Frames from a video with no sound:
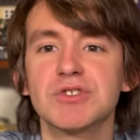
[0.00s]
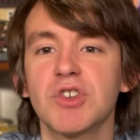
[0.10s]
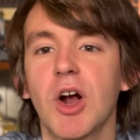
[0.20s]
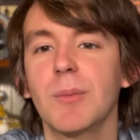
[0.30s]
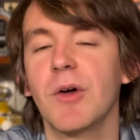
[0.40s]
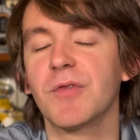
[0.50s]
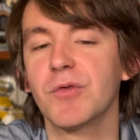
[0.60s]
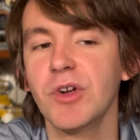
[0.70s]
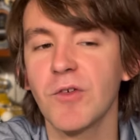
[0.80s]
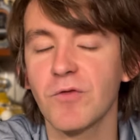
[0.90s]
started about
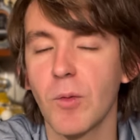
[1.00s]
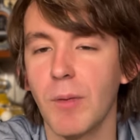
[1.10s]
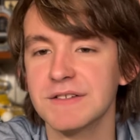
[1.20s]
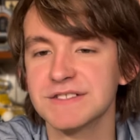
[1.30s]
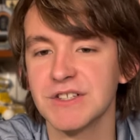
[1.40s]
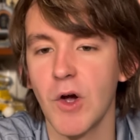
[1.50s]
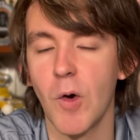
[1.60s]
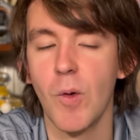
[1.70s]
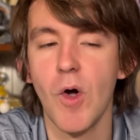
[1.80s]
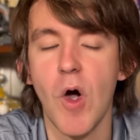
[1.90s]
3 or 4 months
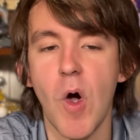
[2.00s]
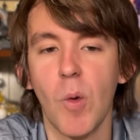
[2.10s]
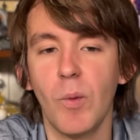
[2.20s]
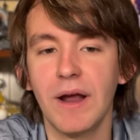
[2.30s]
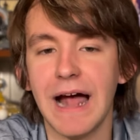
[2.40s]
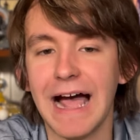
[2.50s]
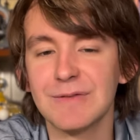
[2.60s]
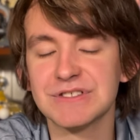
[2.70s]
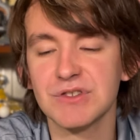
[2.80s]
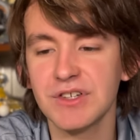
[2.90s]
ago when I
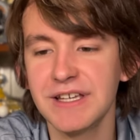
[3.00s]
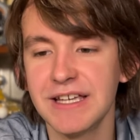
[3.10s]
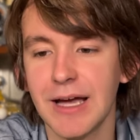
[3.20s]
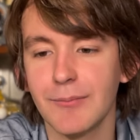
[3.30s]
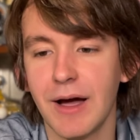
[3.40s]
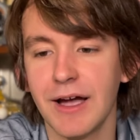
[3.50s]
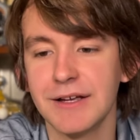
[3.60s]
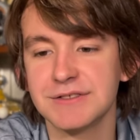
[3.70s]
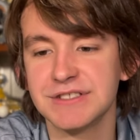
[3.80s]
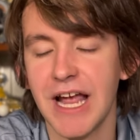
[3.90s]
was looking at
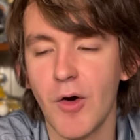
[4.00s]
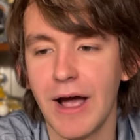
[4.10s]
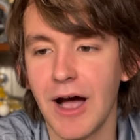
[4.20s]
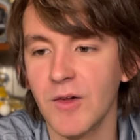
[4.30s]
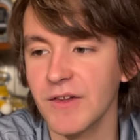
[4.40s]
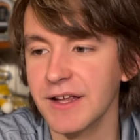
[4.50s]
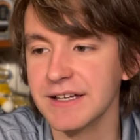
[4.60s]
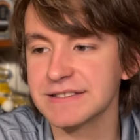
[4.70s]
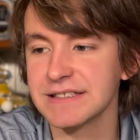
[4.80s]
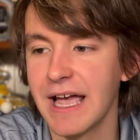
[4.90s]
my channel
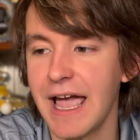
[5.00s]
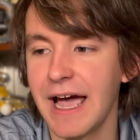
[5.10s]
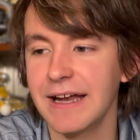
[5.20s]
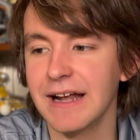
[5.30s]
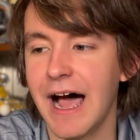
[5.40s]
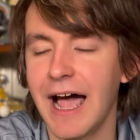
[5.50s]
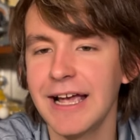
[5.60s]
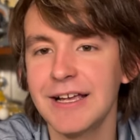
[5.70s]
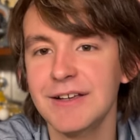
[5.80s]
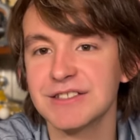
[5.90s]
analytics and
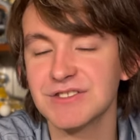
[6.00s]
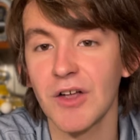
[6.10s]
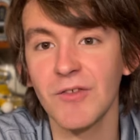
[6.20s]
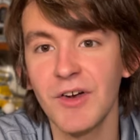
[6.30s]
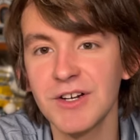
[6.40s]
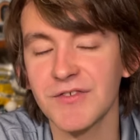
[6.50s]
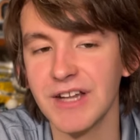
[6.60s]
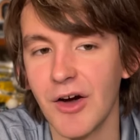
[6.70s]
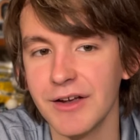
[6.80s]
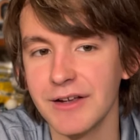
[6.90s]
I saw the Avenger
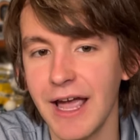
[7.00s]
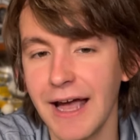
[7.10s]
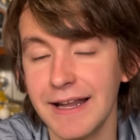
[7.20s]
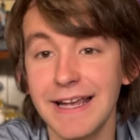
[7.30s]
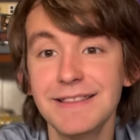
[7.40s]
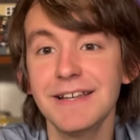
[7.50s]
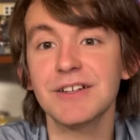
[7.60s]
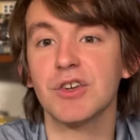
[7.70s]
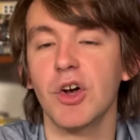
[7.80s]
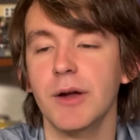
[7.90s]
finale. And it
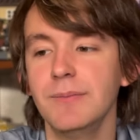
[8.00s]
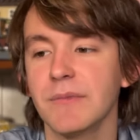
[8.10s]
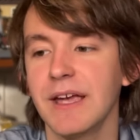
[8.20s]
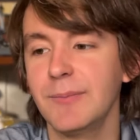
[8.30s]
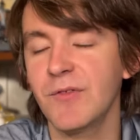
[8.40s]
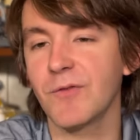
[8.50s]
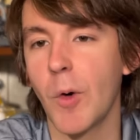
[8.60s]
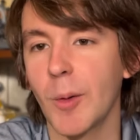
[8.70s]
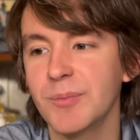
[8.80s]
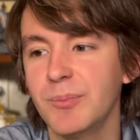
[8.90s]
did good, it
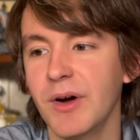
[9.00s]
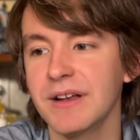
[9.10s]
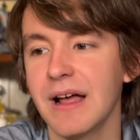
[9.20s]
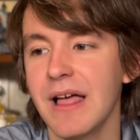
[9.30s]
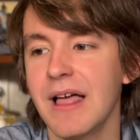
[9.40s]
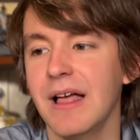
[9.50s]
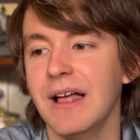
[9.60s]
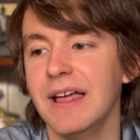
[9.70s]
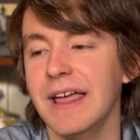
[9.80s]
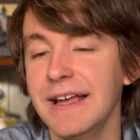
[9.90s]
performed, but
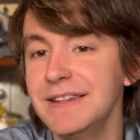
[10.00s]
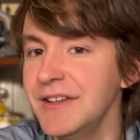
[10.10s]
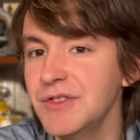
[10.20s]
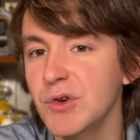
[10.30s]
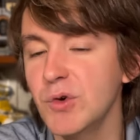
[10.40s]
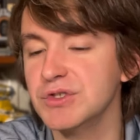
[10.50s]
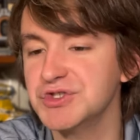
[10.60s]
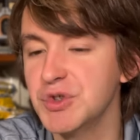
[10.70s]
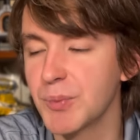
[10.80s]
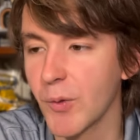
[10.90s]
it didn't do
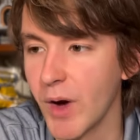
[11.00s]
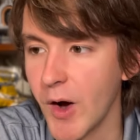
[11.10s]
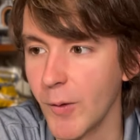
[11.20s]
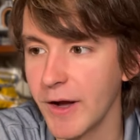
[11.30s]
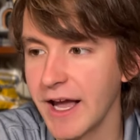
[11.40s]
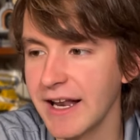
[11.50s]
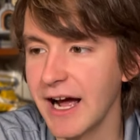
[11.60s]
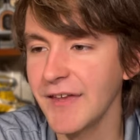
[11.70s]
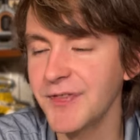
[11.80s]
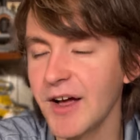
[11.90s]
super well. And
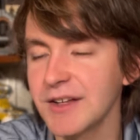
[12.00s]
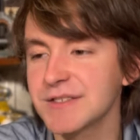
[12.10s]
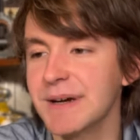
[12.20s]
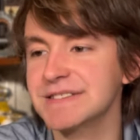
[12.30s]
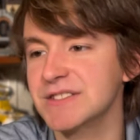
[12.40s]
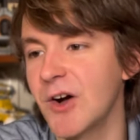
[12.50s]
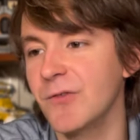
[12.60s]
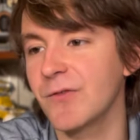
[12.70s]
I thought to myself,